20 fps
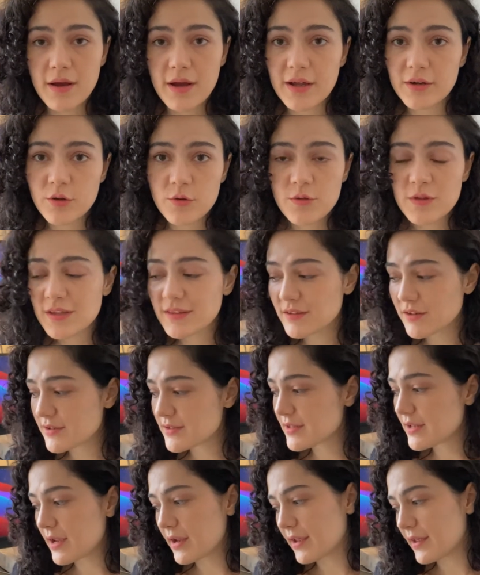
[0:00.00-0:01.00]
I don't think there's
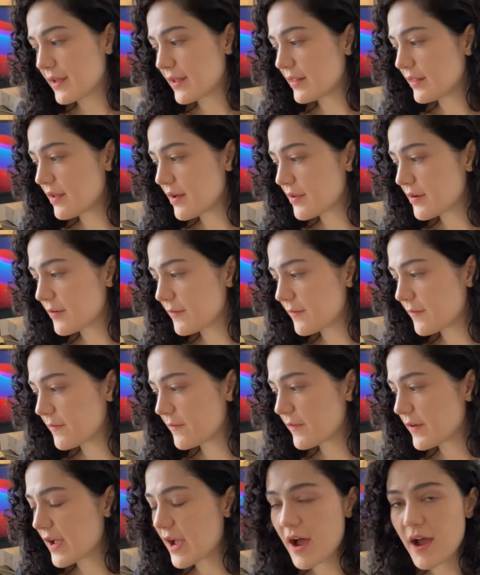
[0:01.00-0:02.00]
like a lot of
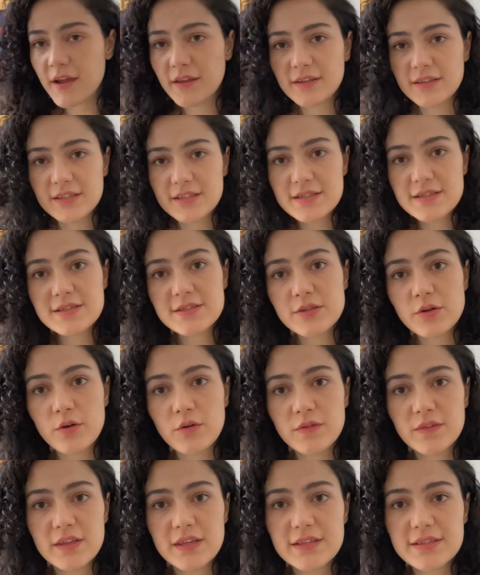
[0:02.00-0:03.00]
guidance
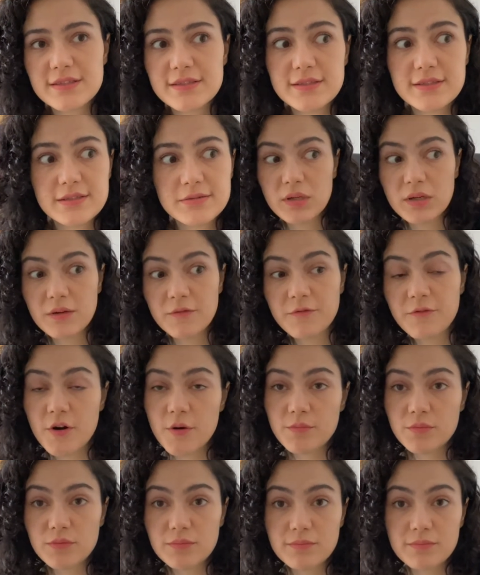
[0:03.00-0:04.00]
on this
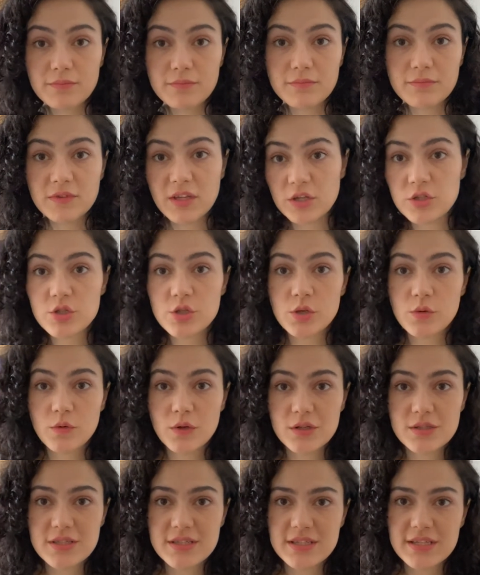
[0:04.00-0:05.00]
from Dutch
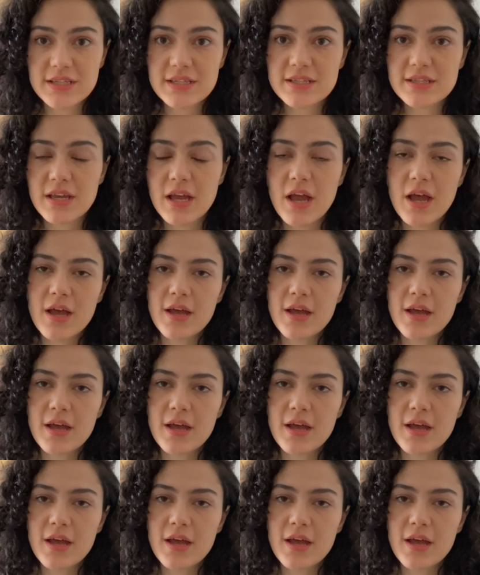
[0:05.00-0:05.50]
universities.